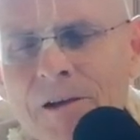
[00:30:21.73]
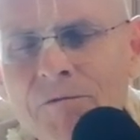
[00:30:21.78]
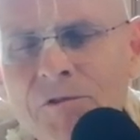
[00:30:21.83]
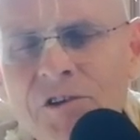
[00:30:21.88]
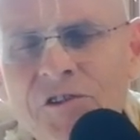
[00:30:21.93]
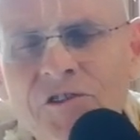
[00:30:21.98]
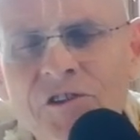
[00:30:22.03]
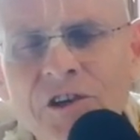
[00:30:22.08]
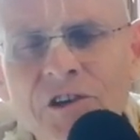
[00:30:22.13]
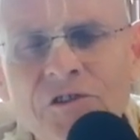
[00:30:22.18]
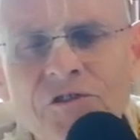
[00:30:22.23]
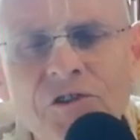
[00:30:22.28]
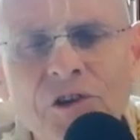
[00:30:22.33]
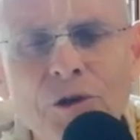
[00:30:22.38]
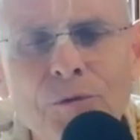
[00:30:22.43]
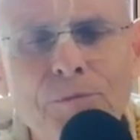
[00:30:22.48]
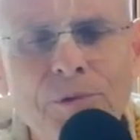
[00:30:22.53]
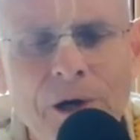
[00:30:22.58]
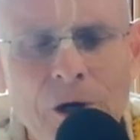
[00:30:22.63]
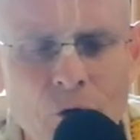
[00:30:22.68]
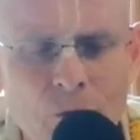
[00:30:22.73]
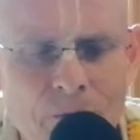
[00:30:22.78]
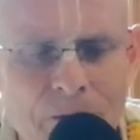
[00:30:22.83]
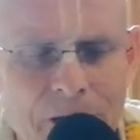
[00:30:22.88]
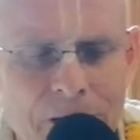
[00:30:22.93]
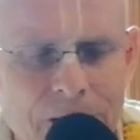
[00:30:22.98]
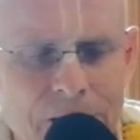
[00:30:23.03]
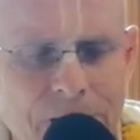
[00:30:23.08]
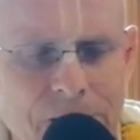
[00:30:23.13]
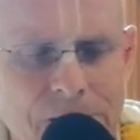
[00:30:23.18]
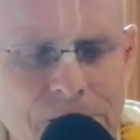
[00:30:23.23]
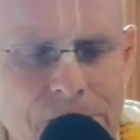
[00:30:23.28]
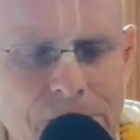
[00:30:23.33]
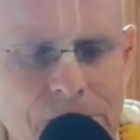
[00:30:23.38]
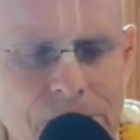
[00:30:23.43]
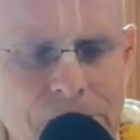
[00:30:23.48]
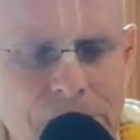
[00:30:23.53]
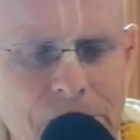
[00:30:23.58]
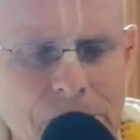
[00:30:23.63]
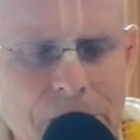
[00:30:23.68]
and then we see Srila
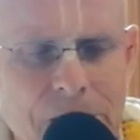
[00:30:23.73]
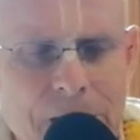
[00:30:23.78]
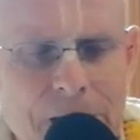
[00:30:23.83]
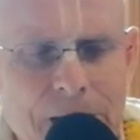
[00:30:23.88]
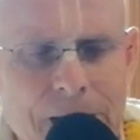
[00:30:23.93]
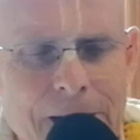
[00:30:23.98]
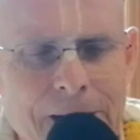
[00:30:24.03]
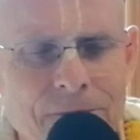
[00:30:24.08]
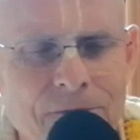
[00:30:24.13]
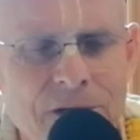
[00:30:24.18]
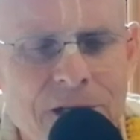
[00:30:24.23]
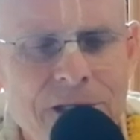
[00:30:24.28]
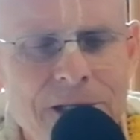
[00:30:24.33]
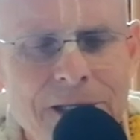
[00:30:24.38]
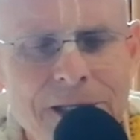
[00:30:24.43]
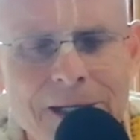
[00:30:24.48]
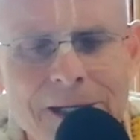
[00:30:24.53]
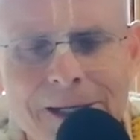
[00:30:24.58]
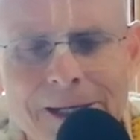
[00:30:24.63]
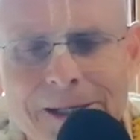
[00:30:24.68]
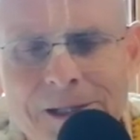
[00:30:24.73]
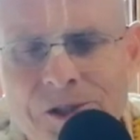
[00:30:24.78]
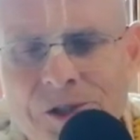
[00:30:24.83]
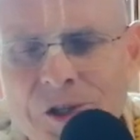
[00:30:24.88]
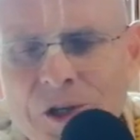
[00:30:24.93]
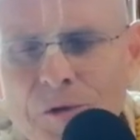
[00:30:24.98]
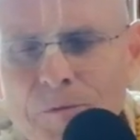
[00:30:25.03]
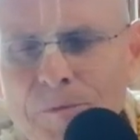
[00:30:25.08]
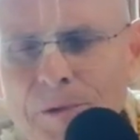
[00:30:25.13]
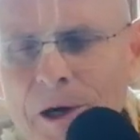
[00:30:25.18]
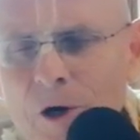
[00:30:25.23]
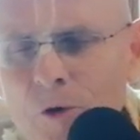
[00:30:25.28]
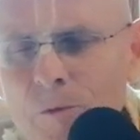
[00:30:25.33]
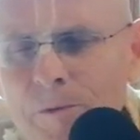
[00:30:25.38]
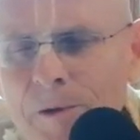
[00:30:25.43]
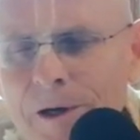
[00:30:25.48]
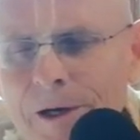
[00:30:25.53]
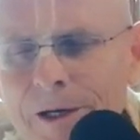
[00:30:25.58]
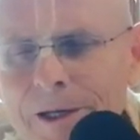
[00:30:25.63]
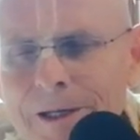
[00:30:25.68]
Prabhupada. And we see that Srila
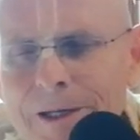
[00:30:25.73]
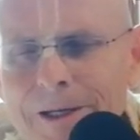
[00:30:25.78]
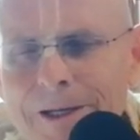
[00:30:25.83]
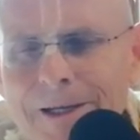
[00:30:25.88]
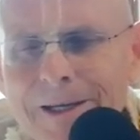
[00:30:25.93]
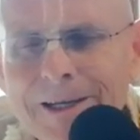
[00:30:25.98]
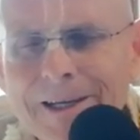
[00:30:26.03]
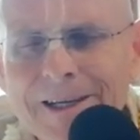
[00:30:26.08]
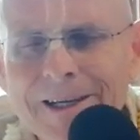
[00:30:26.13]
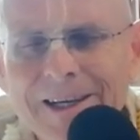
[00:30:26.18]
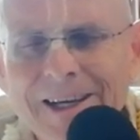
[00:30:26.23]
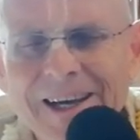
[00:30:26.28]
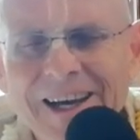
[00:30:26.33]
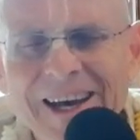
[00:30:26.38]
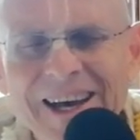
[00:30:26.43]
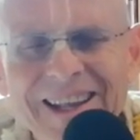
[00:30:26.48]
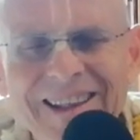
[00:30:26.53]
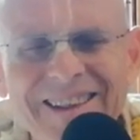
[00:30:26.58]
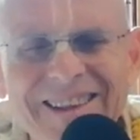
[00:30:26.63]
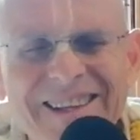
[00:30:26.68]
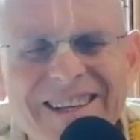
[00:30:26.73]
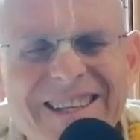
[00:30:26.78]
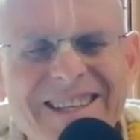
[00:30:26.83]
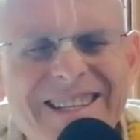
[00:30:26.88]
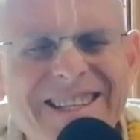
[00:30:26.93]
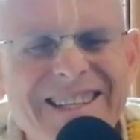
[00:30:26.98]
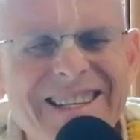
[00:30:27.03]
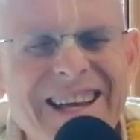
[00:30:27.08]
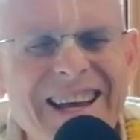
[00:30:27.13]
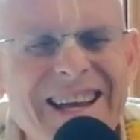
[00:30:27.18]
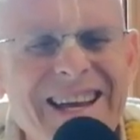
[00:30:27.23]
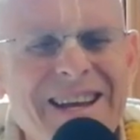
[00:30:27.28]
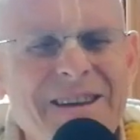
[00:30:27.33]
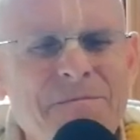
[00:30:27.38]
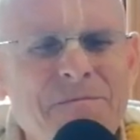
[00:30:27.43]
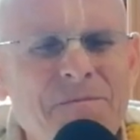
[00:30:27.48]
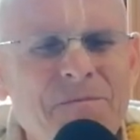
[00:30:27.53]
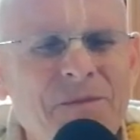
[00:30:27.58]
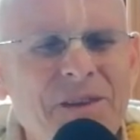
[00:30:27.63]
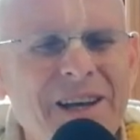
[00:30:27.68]
Prabhupada had the
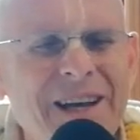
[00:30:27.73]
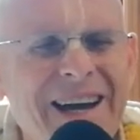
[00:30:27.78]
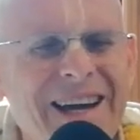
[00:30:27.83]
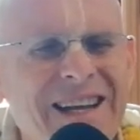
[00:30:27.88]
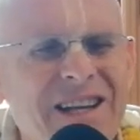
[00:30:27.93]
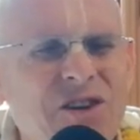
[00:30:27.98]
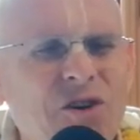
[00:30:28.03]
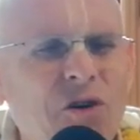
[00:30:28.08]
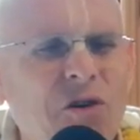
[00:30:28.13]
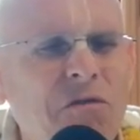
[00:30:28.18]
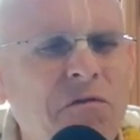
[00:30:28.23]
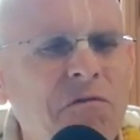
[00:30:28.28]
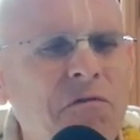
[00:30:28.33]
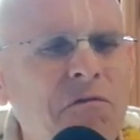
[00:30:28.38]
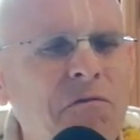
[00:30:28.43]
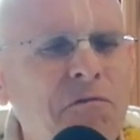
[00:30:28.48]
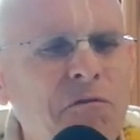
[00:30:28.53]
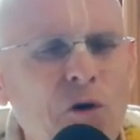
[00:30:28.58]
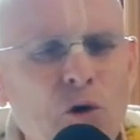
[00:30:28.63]
same kind of